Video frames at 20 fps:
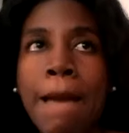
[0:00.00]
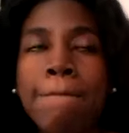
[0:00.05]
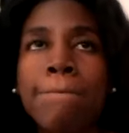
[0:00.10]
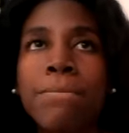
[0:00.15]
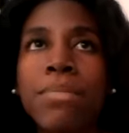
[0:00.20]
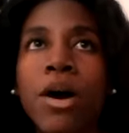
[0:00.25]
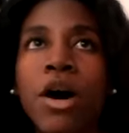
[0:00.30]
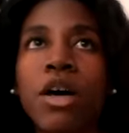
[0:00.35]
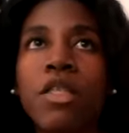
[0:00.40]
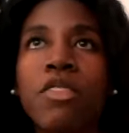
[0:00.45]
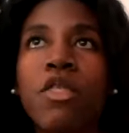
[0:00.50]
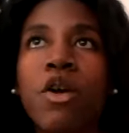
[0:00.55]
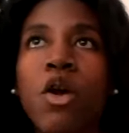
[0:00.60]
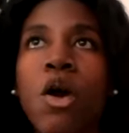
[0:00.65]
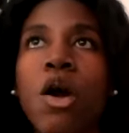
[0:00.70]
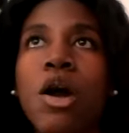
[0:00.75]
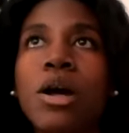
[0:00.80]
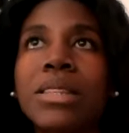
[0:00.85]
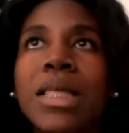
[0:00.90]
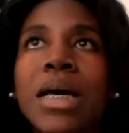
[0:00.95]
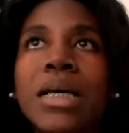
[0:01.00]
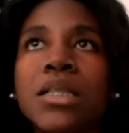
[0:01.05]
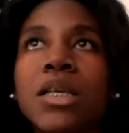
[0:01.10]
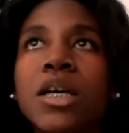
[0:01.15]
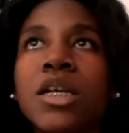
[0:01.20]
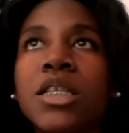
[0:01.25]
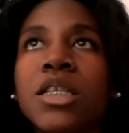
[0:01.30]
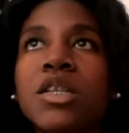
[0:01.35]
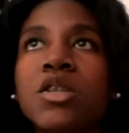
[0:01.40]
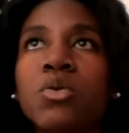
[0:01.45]
but there that
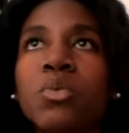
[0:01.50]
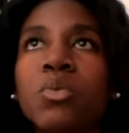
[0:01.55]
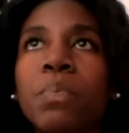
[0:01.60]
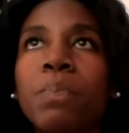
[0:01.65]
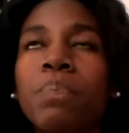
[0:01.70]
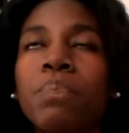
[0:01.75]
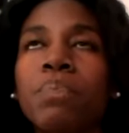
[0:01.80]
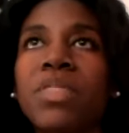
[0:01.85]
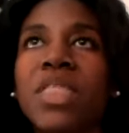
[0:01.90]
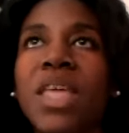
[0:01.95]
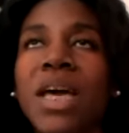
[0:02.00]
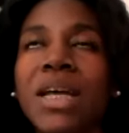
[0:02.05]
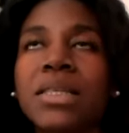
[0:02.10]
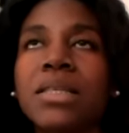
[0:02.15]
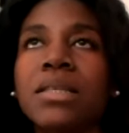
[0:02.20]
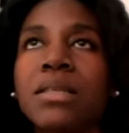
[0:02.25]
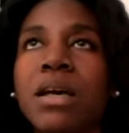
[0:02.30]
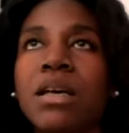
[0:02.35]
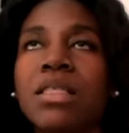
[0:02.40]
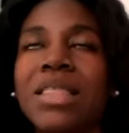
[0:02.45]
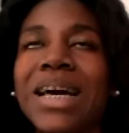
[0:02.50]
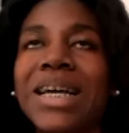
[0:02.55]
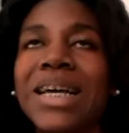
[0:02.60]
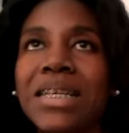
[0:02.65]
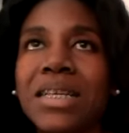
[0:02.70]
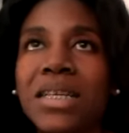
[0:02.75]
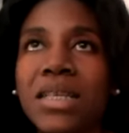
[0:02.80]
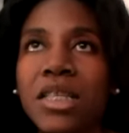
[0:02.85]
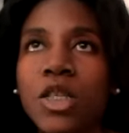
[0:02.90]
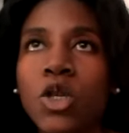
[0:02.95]
doesn't that's not, that
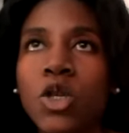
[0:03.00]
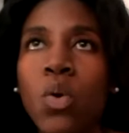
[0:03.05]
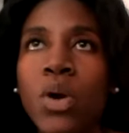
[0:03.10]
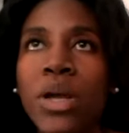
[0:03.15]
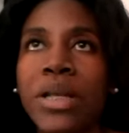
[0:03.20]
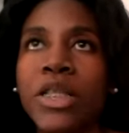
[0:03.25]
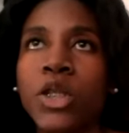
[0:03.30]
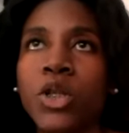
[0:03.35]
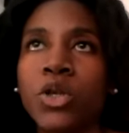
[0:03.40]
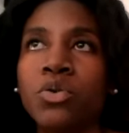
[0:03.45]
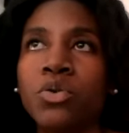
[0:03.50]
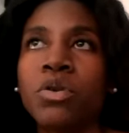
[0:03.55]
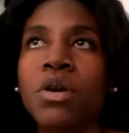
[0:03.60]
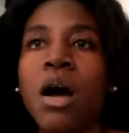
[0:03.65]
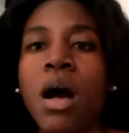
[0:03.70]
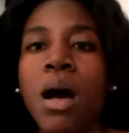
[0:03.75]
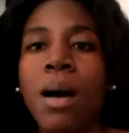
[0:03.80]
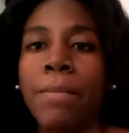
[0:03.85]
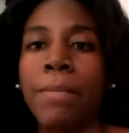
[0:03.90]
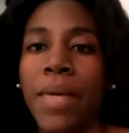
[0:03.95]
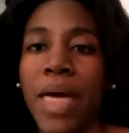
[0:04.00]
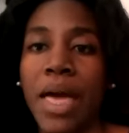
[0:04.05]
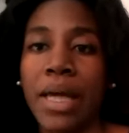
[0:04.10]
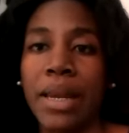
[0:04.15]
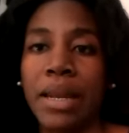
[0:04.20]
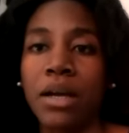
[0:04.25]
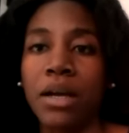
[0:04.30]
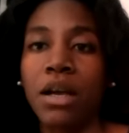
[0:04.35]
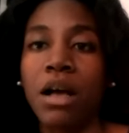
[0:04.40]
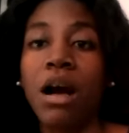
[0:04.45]
is going to come
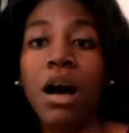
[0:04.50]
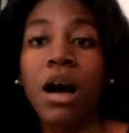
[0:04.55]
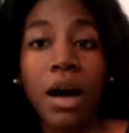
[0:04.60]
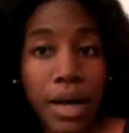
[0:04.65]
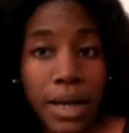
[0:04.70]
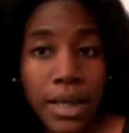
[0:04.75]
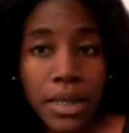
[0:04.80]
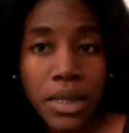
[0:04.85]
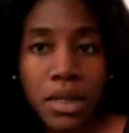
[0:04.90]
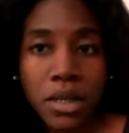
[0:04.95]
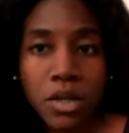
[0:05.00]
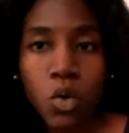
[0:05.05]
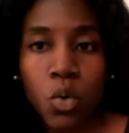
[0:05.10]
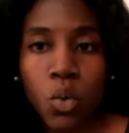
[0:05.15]
at a cost,